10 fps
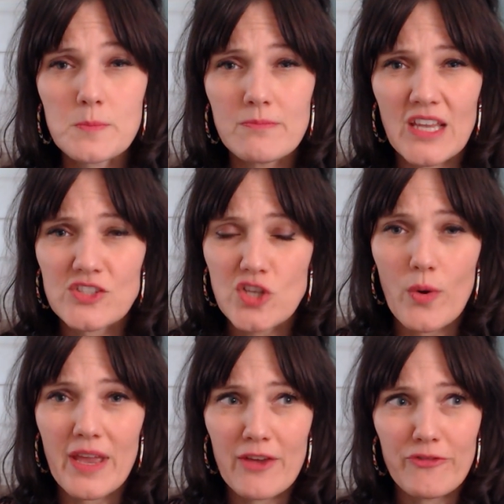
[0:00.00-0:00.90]
So
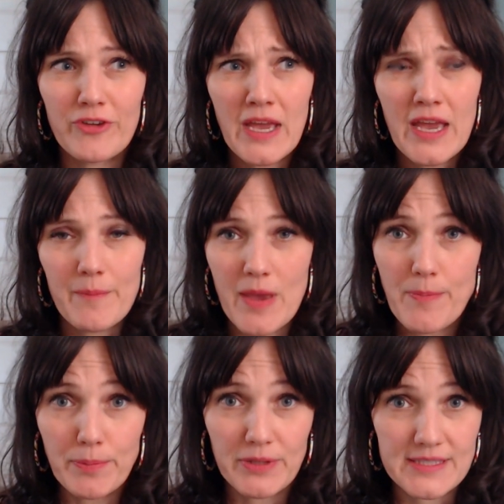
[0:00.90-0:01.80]
if
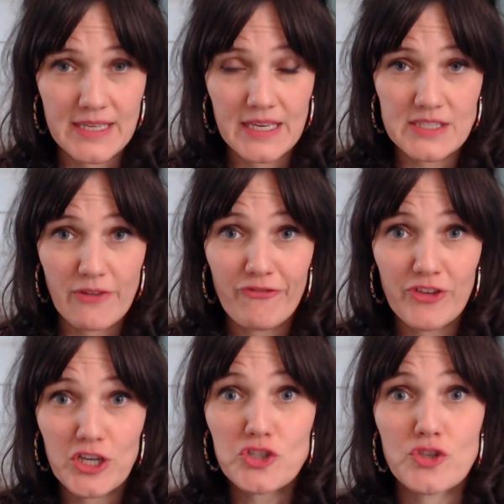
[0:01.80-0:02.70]
people-pleasing is a
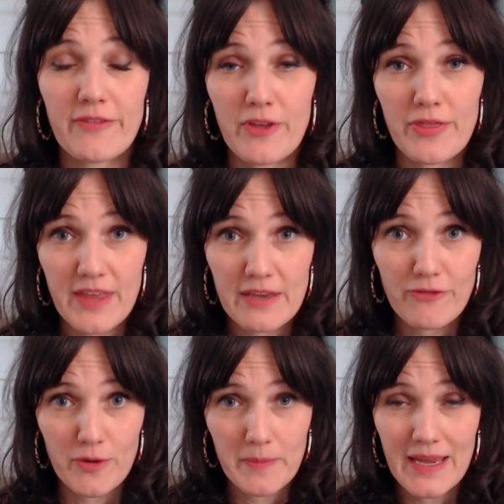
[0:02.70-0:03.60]
fear-driven thing
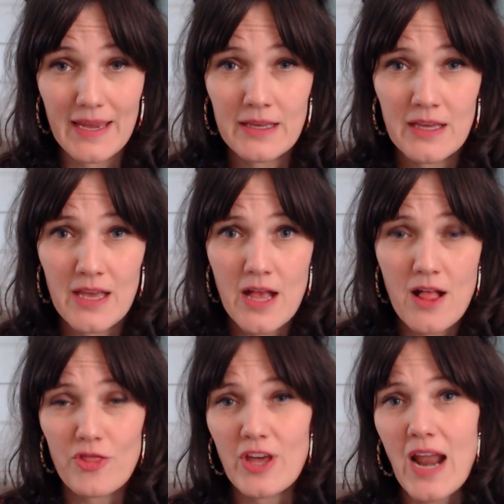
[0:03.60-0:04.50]
for me,
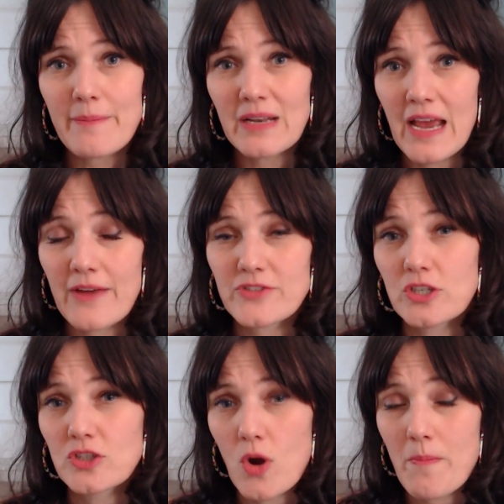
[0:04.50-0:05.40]
then I'm going to have to
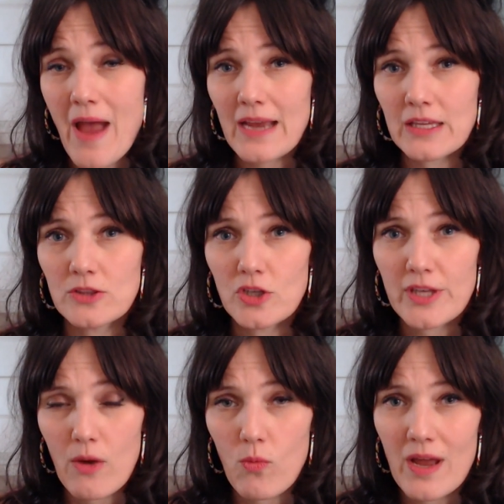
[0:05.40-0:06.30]
go back and look
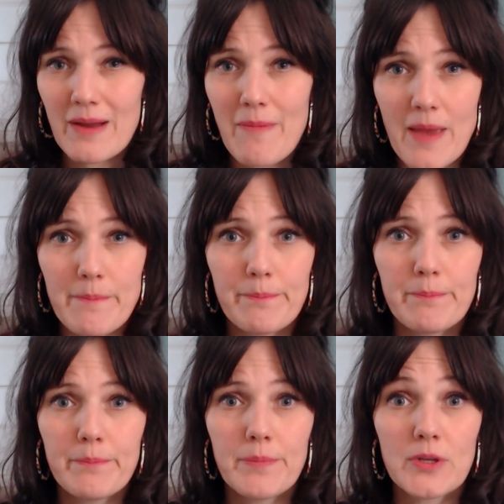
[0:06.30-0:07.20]
at what am I
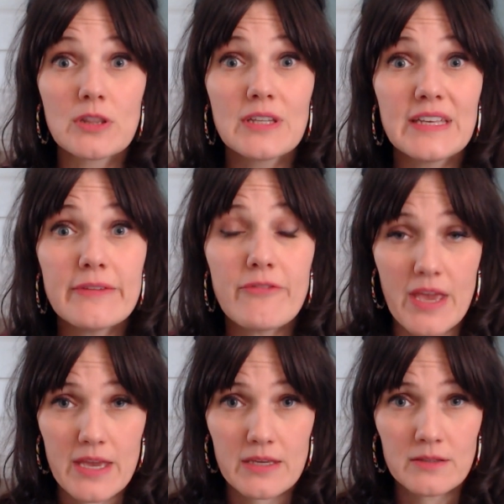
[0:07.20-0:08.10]

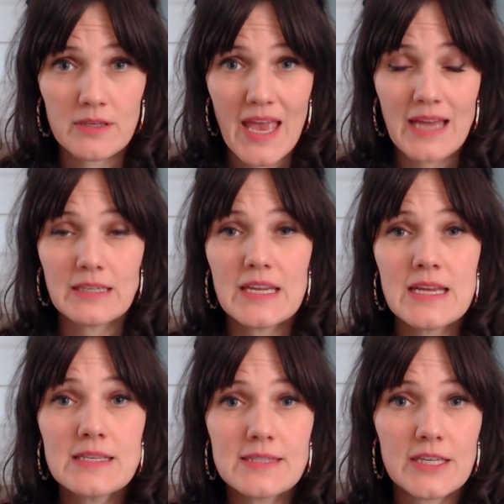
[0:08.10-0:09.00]
believing, and
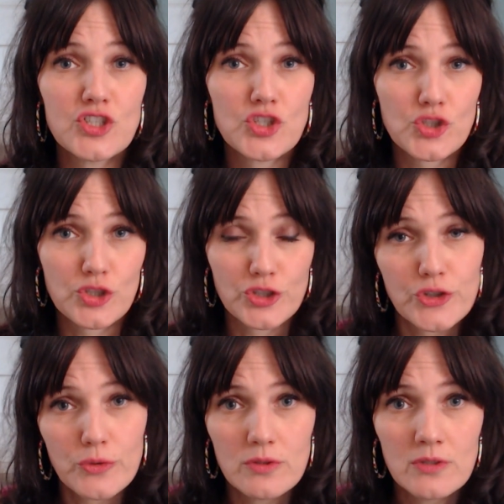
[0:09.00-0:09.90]
is it
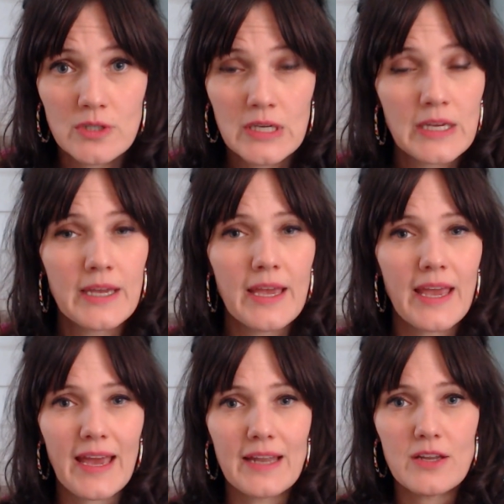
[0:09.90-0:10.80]
true?
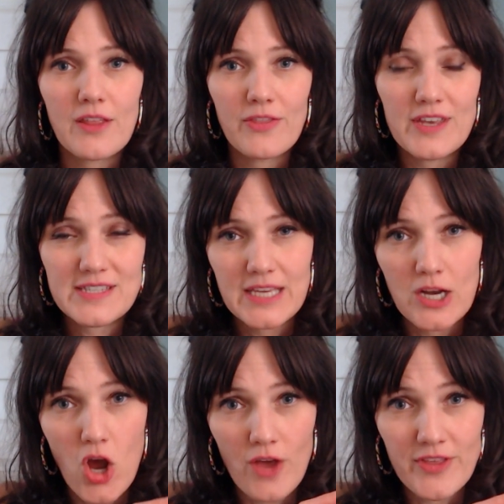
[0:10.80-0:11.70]
And this
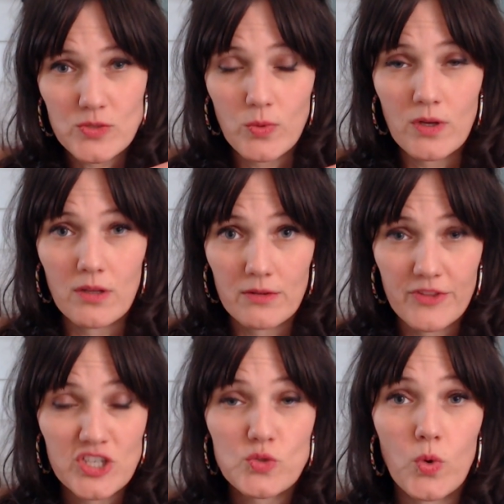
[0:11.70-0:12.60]

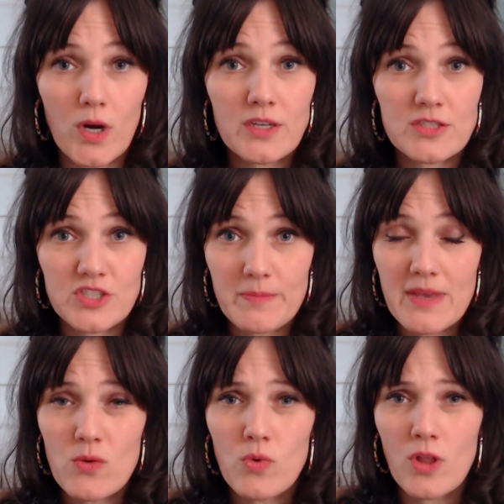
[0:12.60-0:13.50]
work to
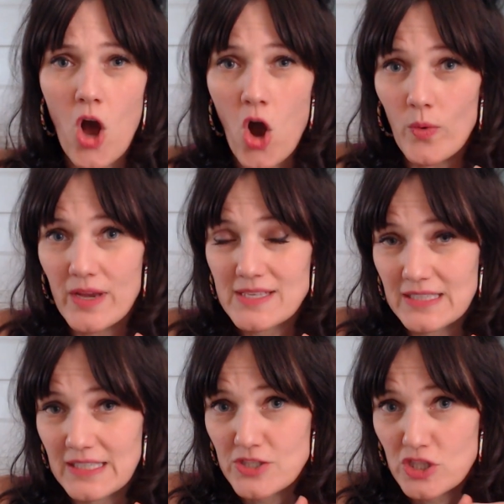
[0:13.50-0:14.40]
me will always
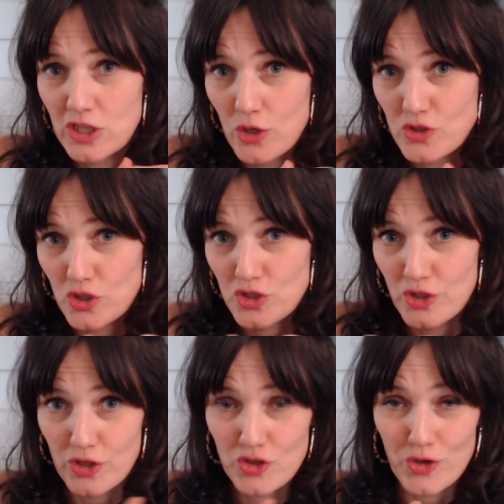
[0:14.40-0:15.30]
lead closer to
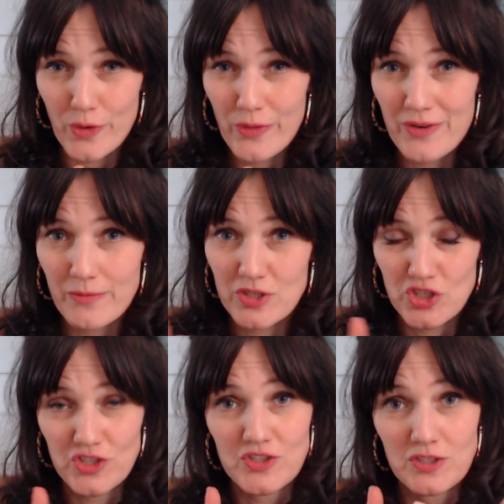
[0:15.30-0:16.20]
the truth, which
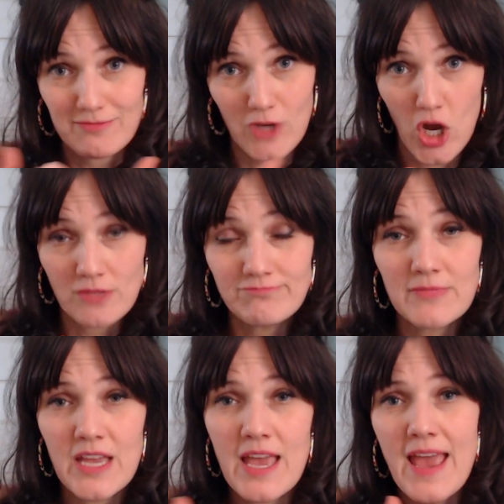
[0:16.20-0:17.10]
is God,
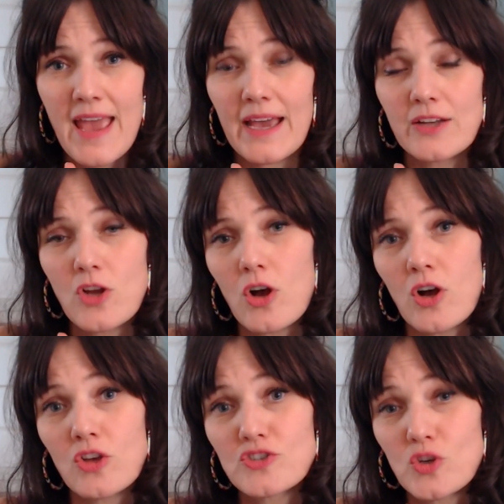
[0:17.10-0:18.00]
and
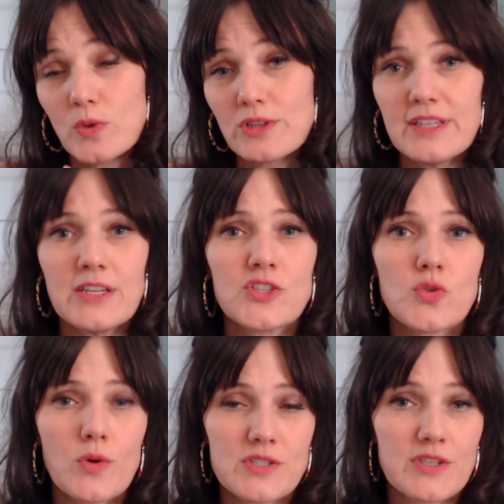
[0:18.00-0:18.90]
also will lead us
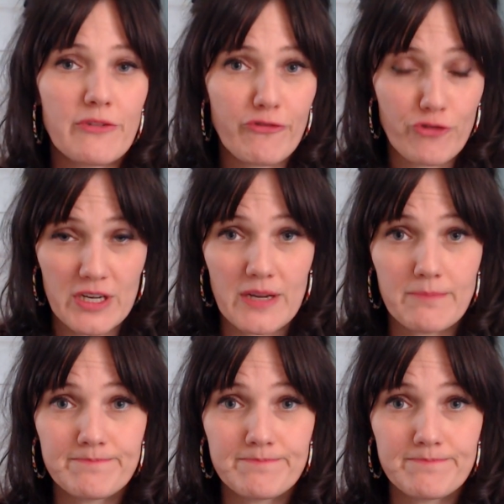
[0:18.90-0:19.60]
towards freedom